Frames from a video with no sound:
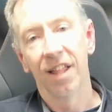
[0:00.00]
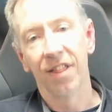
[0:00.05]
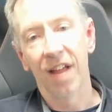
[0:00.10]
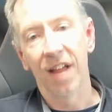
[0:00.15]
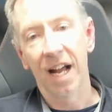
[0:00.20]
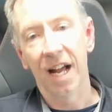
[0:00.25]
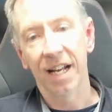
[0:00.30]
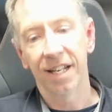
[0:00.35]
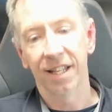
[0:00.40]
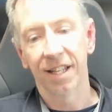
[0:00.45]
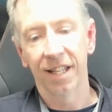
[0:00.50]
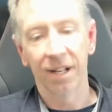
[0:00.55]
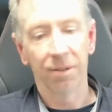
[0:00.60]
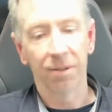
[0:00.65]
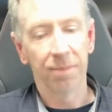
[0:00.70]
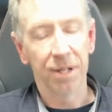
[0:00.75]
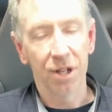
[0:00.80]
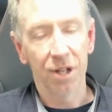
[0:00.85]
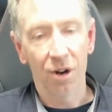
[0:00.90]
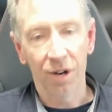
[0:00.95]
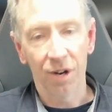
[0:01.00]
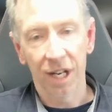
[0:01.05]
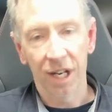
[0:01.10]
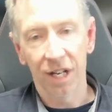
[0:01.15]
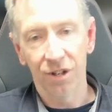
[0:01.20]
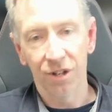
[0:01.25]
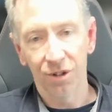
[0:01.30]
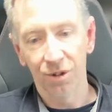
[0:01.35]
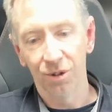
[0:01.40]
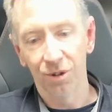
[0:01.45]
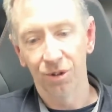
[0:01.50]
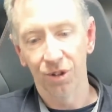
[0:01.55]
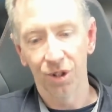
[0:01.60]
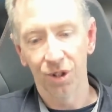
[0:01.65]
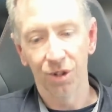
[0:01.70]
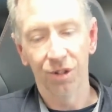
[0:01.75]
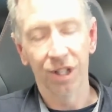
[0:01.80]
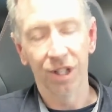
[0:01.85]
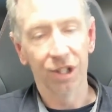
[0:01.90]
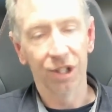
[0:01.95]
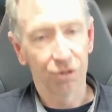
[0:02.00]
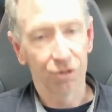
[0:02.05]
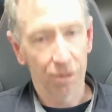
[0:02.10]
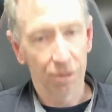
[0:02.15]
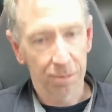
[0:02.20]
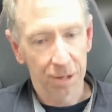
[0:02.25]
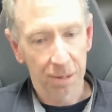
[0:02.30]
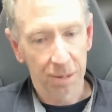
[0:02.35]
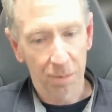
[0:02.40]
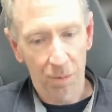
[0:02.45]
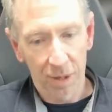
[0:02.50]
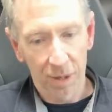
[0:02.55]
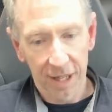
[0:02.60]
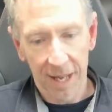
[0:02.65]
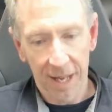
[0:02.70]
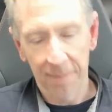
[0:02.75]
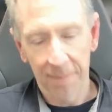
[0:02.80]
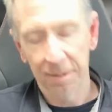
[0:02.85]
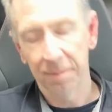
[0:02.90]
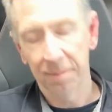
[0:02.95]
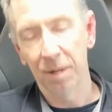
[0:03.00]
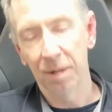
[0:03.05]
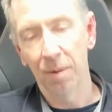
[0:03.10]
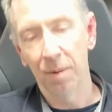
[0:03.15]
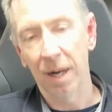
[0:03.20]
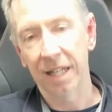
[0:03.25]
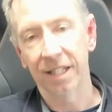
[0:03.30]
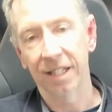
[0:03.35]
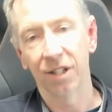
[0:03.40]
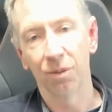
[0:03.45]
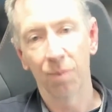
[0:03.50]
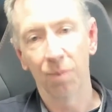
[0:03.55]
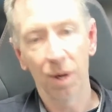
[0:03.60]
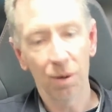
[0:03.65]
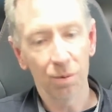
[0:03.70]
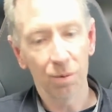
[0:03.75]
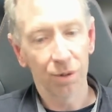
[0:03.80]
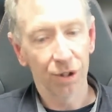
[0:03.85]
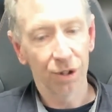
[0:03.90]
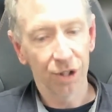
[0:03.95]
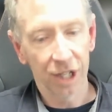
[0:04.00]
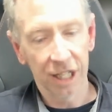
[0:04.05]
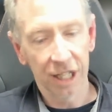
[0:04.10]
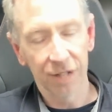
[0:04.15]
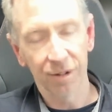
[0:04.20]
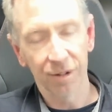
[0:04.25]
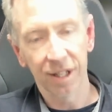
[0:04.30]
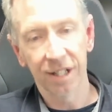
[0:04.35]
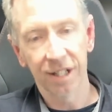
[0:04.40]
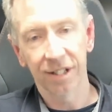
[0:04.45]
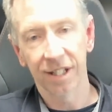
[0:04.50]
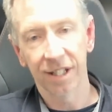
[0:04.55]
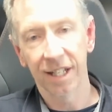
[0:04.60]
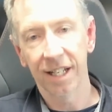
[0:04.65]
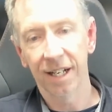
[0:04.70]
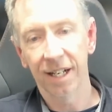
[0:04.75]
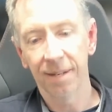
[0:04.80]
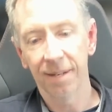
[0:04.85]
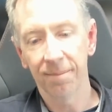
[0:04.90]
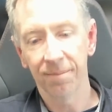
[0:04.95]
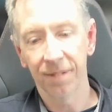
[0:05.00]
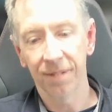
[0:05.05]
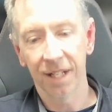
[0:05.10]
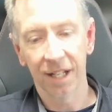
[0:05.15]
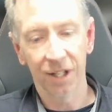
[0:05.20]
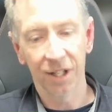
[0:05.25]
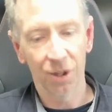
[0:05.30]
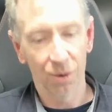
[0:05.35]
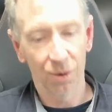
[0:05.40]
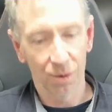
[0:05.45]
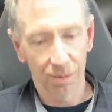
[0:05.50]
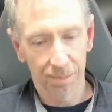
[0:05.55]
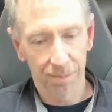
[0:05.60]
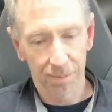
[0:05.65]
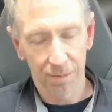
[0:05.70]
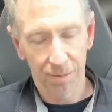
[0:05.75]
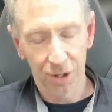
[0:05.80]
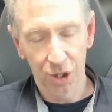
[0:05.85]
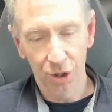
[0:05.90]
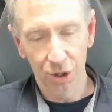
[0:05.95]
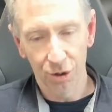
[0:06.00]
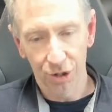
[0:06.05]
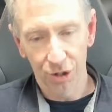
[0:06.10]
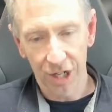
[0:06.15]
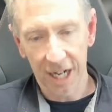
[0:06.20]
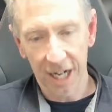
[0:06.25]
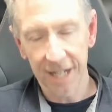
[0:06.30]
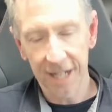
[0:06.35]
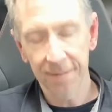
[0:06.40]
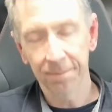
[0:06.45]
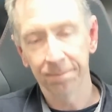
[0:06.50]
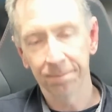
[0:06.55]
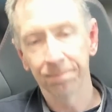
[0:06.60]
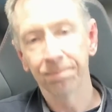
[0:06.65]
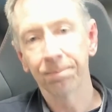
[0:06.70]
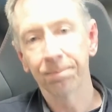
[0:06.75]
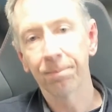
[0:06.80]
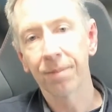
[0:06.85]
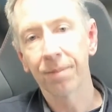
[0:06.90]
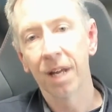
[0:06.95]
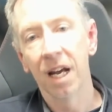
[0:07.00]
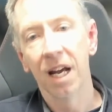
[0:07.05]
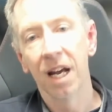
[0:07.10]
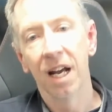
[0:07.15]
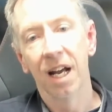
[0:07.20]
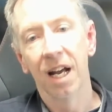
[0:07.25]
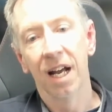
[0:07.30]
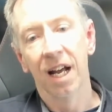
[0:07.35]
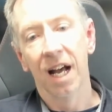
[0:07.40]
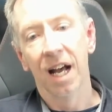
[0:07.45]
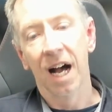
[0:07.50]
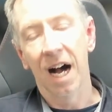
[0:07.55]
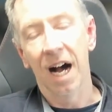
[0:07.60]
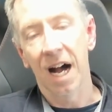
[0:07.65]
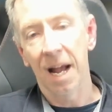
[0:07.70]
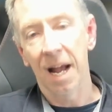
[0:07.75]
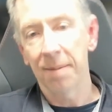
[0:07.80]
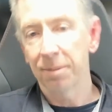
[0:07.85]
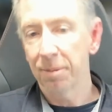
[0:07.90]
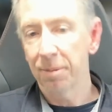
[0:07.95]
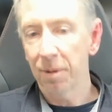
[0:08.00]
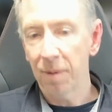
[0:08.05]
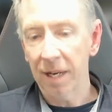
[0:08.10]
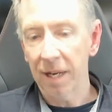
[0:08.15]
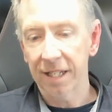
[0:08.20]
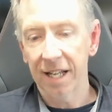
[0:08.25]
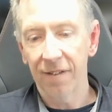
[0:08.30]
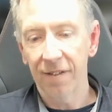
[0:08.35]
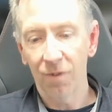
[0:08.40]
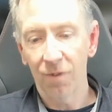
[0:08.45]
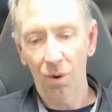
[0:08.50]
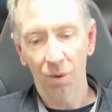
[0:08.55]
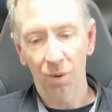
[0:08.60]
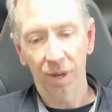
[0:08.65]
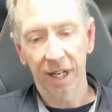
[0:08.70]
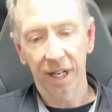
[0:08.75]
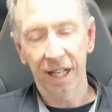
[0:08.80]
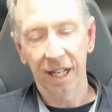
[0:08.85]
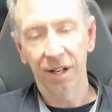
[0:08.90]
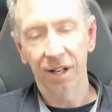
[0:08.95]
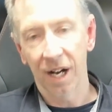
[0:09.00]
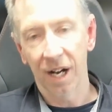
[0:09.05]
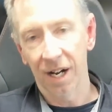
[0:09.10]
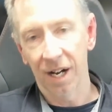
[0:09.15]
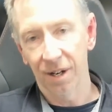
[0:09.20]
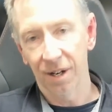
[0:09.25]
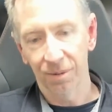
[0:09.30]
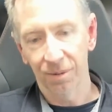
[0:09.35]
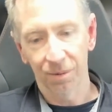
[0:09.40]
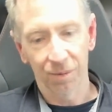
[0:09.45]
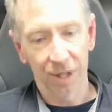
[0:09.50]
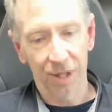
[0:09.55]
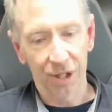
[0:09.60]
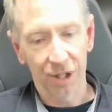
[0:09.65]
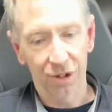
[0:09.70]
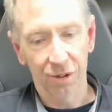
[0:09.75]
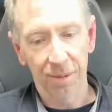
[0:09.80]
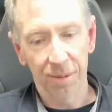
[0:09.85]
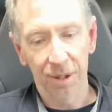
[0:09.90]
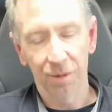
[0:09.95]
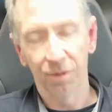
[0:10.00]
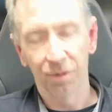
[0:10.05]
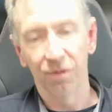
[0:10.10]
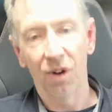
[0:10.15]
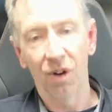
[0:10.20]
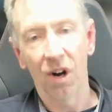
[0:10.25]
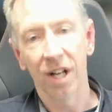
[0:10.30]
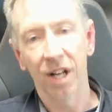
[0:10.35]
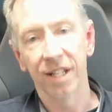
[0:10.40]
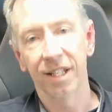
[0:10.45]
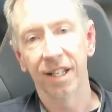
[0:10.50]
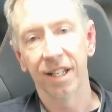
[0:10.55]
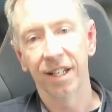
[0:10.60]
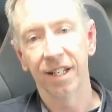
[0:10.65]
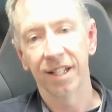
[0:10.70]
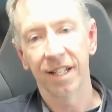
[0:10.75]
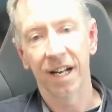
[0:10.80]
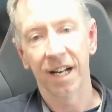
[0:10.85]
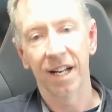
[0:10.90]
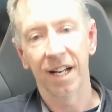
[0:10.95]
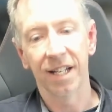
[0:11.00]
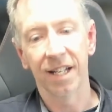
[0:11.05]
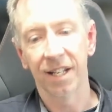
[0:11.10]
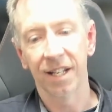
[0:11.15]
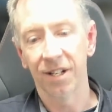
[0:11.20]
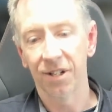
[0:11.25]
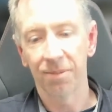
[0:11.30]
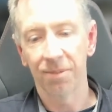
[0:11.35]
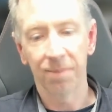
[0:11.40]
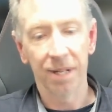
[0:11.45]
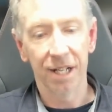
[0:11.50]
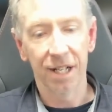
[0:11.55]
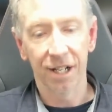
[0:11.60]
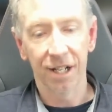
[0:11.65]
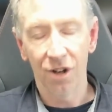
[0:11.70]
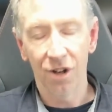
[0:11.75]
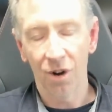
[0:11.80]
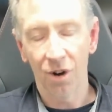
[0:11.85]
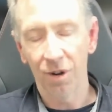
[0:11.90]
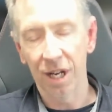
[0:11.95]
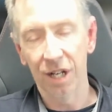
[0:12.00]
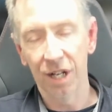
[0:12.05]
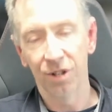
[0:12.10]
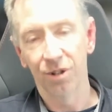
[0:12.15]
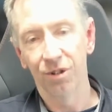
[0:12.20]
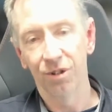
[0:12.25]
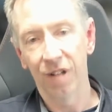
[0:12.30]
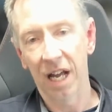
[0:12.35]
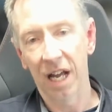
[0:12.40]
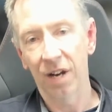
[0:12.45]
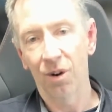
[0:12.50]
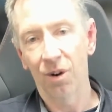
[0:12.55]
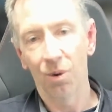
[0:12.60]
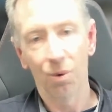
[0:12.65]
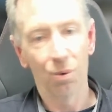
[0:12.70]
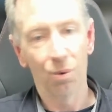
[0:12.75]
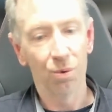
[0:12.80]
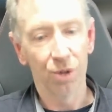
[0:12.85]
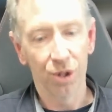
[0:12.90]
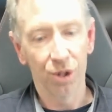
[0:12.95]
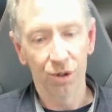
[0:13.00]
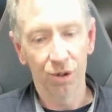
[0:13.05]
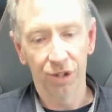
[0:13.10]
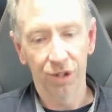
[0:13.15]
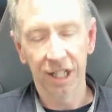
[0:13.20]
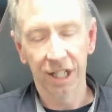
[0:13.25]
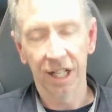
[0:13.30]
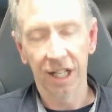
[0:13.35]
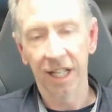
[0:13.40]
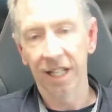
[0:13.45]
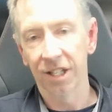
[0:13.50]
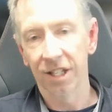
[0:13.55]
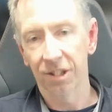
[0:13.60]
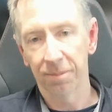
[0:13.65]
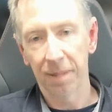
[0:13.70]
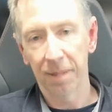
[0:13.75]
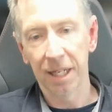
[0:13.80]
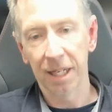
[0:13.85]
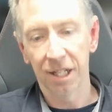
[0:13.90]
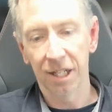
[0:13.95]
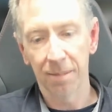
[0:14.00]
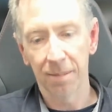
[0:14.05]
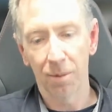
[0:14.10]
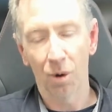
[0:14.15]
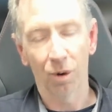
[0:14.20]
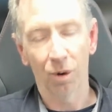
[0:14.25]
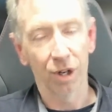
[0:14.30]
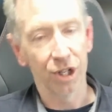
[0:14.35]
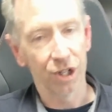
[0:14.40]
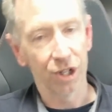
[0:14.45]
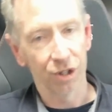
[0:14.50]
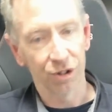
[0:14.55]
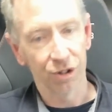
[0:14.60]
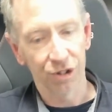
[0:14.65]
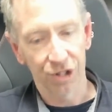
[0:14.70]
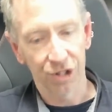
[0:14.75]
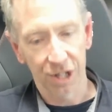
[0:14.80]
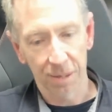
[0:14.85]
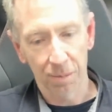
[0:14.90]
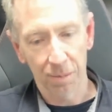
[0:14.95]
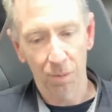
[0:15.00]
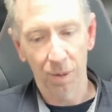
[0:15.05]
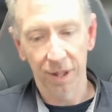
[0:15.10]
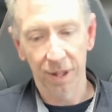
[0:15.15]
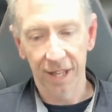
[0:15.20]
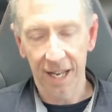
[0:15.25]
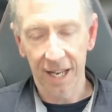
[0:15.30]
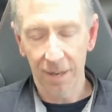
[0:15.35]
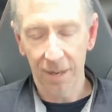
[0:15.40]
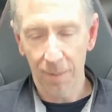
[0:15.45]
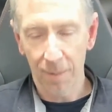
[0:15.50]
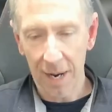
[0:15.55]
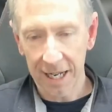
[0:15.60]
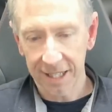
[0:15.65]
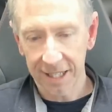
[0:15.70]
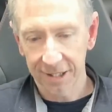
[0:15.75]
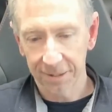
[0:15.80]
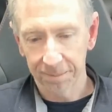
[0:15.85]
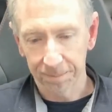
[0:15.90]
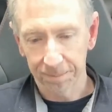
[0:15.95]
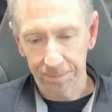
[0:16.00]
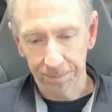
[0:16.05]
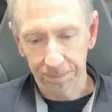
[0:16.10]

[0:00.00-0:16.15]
that there will be no issues using strip chip with M Speed Wax as well to degrease the your new chain. M Speed Wax have already written to me to advise that there'd be no issues at all using either speed chip or endurance chip with their wax.